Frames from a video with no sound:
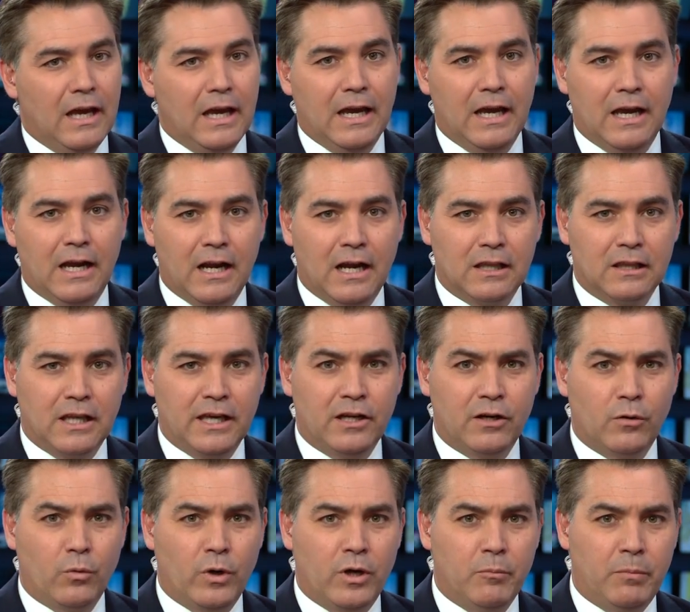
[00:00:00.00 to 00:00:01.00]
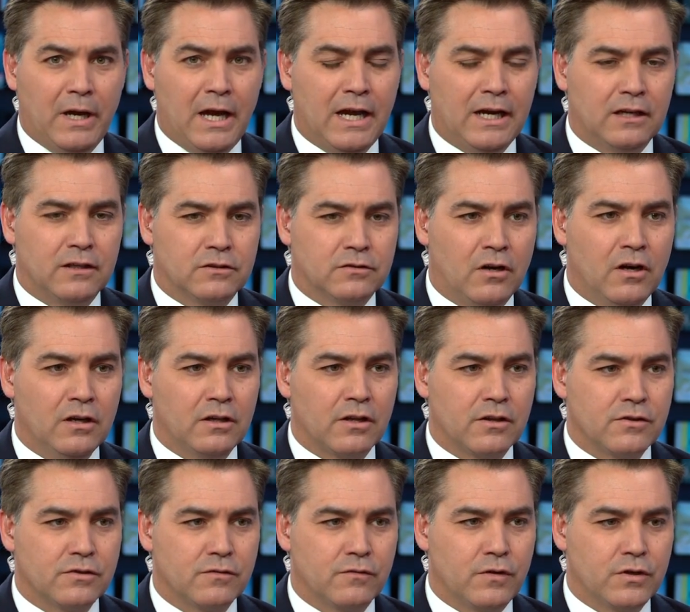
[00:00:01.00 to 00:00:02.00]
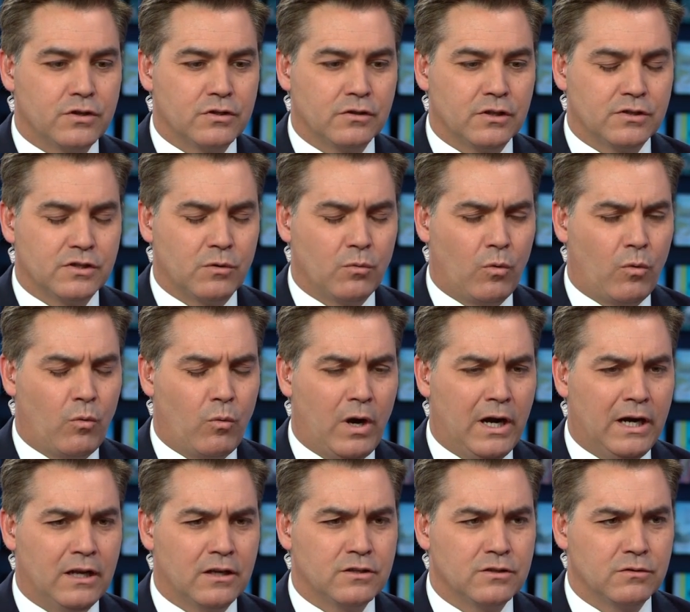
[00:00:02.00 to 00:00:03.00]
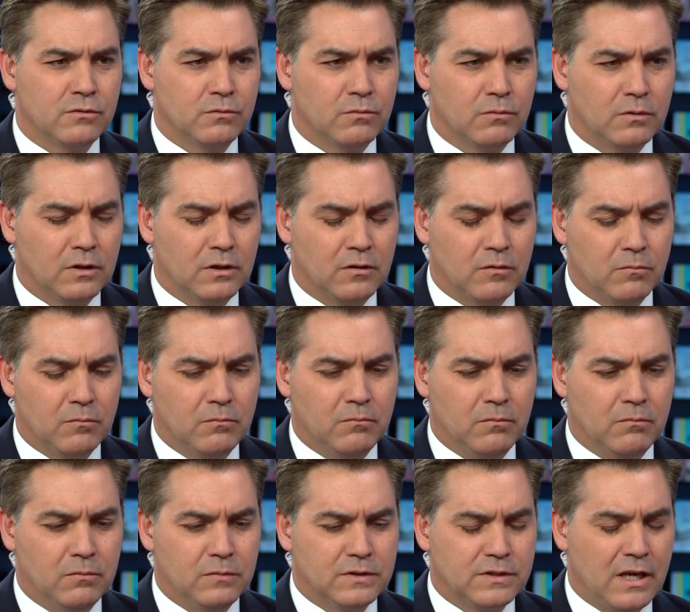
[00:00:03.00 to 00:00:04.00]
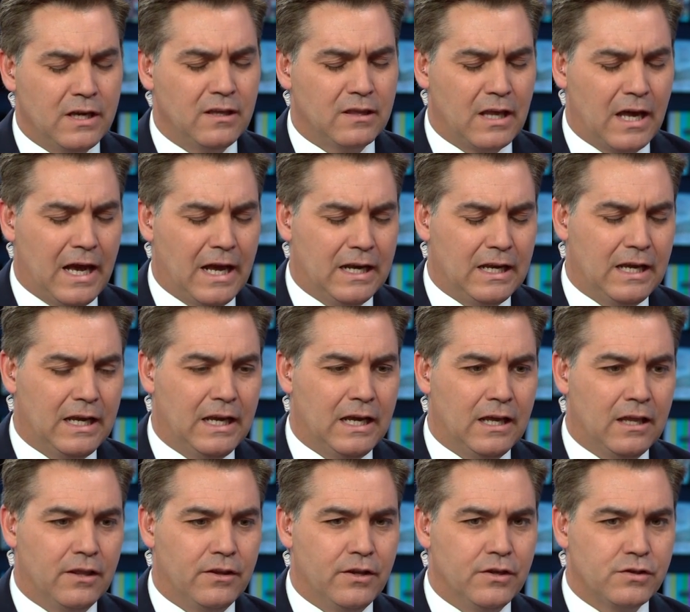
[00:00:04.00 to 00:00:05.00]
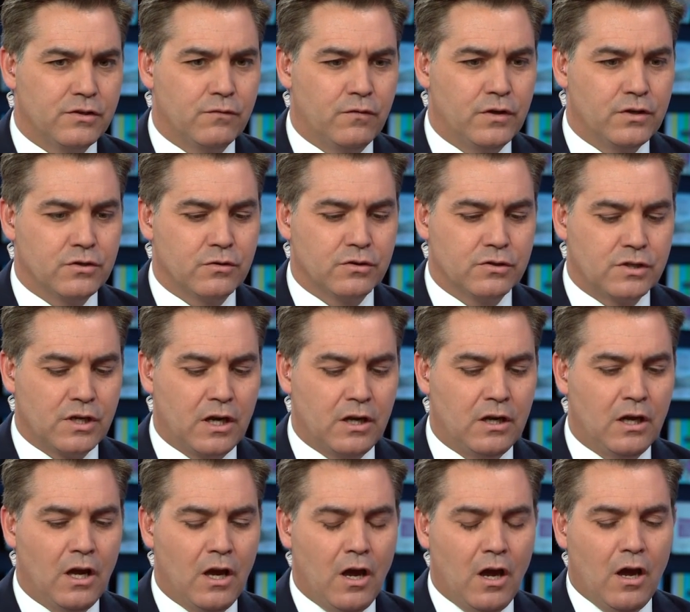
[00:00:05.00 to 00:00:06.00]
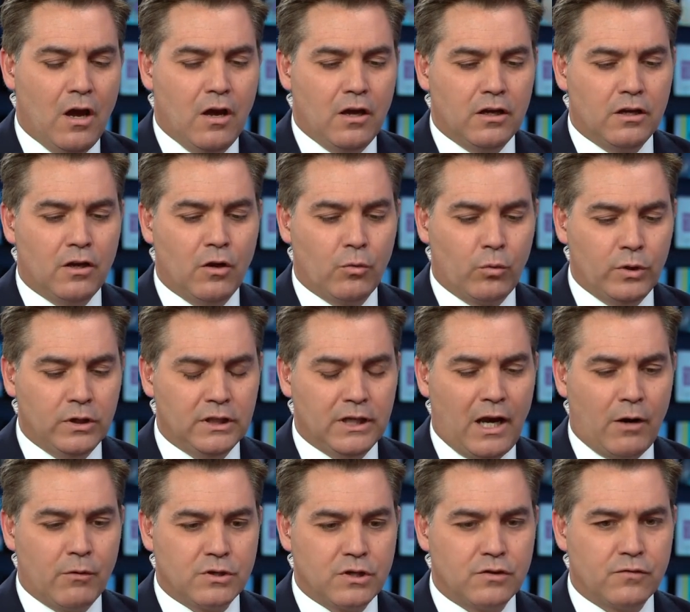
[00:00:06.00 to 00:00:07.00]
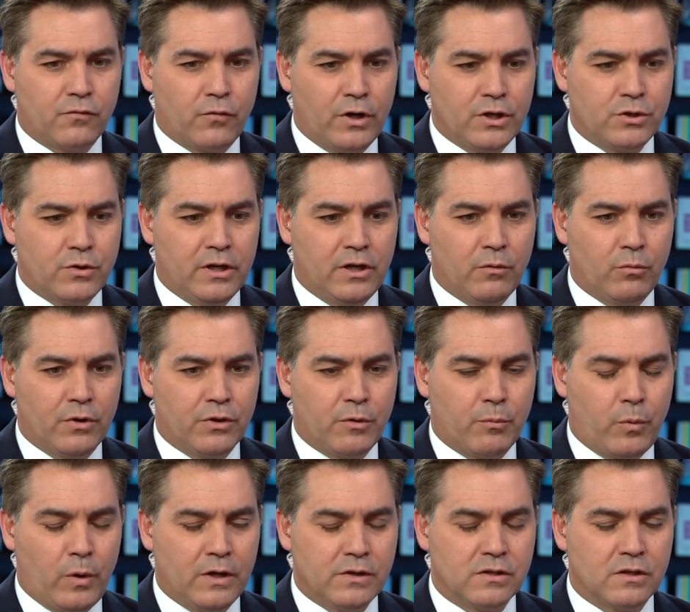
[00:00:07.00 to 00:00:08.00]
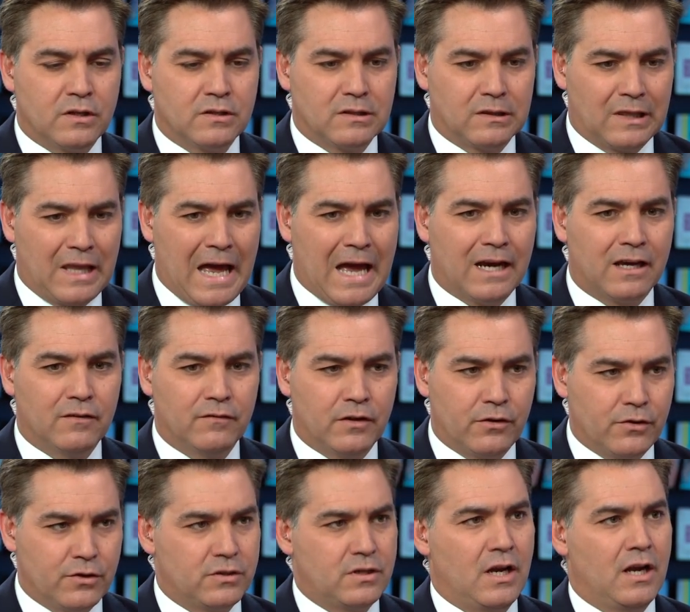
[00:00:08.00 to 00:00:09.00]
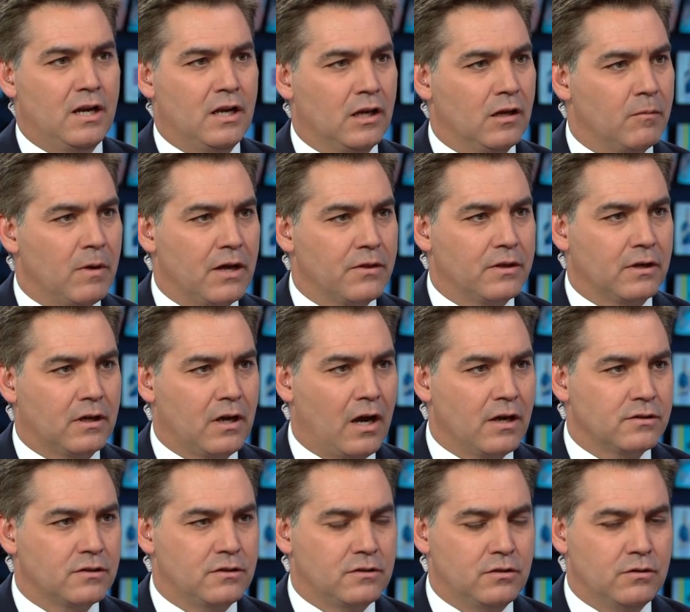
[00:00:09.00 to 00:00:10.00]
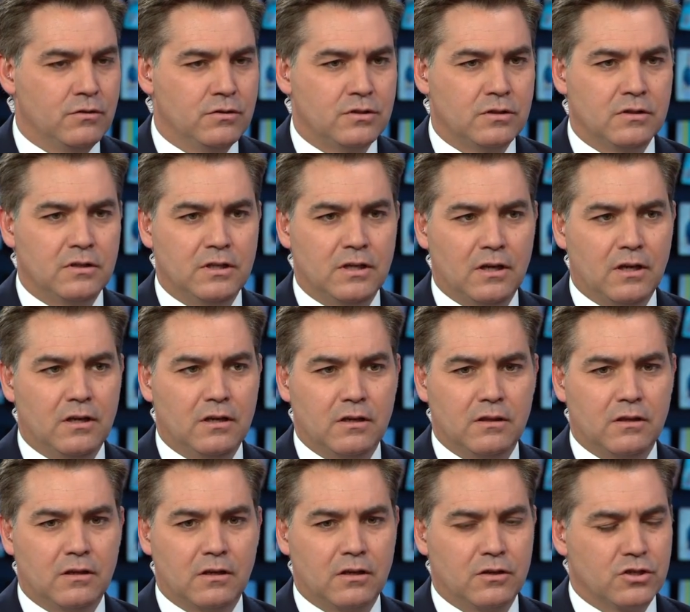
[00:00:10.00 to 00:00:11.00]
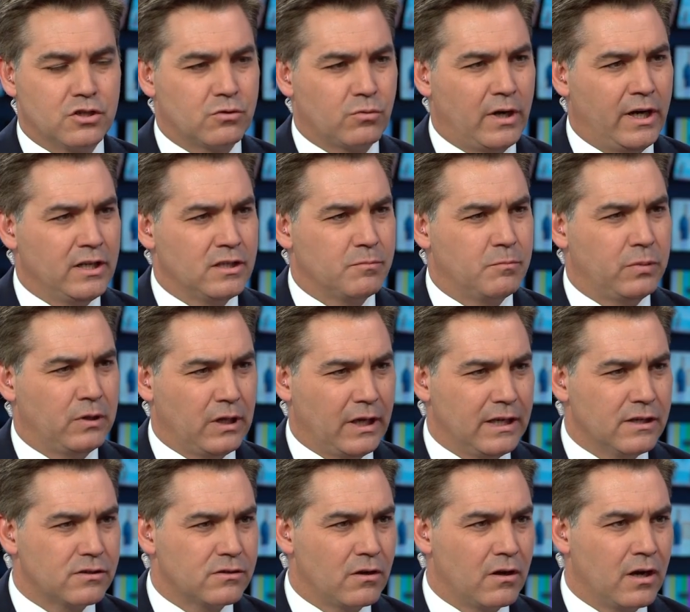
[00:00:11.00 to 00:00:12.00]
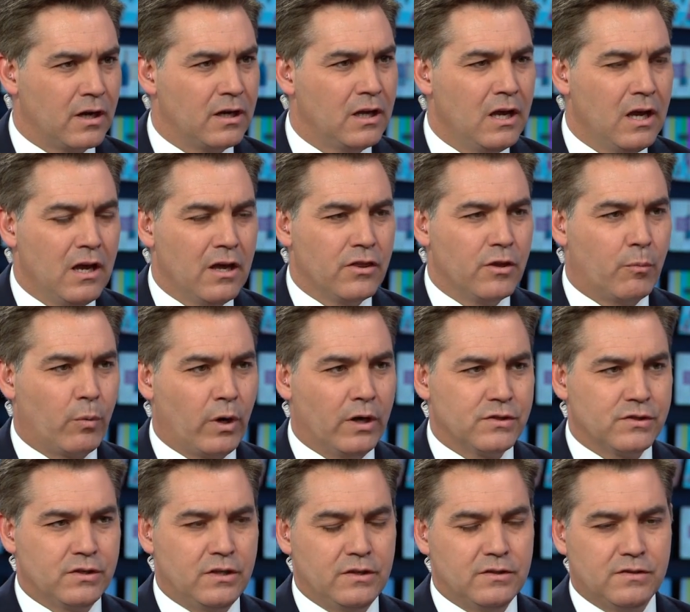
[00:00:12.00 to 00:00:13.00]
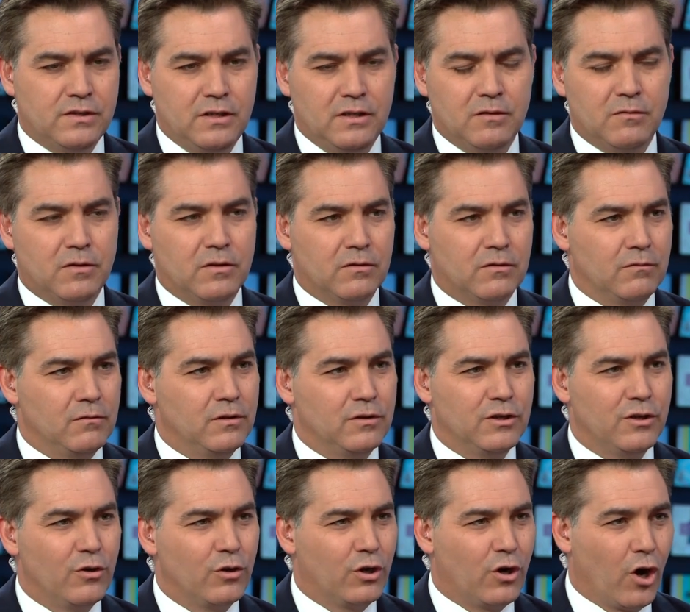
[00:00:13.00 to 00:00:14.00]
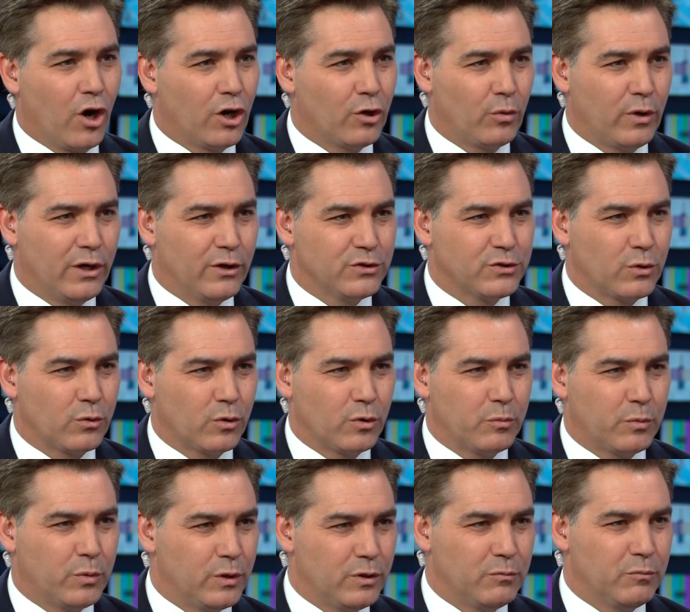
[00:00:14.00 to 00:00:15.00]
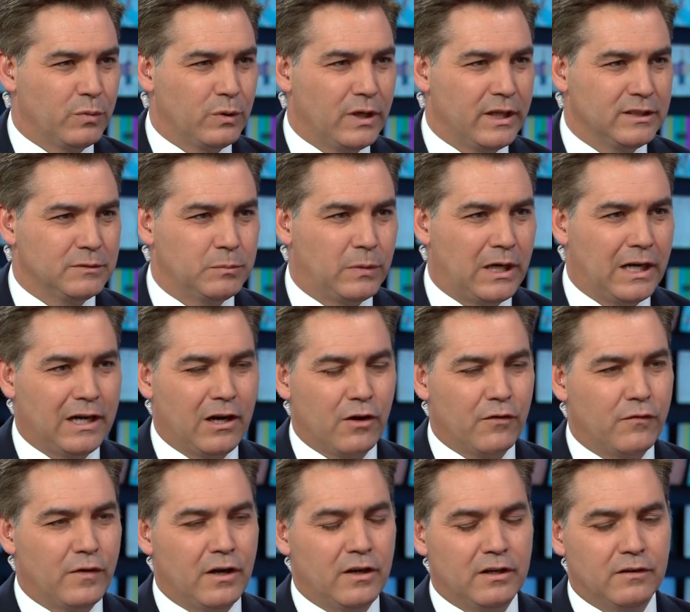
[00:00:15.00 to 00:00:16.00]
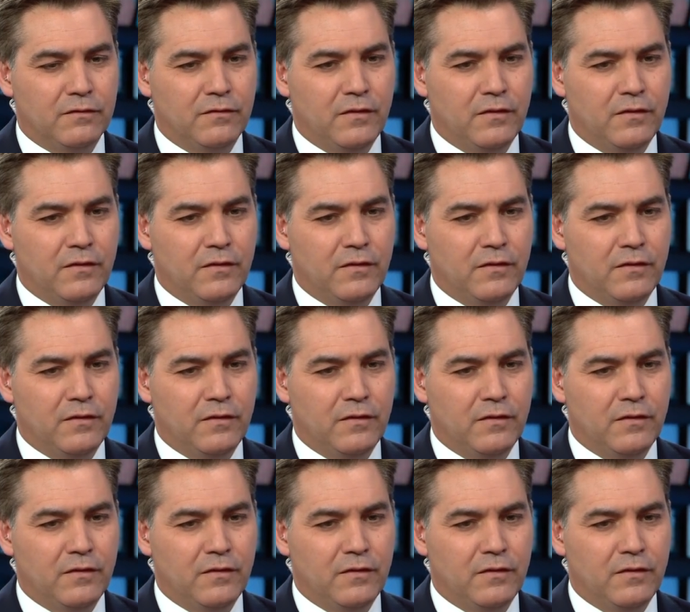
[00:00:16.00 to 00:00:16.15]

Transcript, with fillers: And I later went back and talked to this official and said, "Well, why did you uh, say that?" And yeah. this official said you know, really, I was just frustrated with the president's lack of understanding about the Constitution, the, the constraints placed on the presidency, you know, guardrails that were put in place by our founding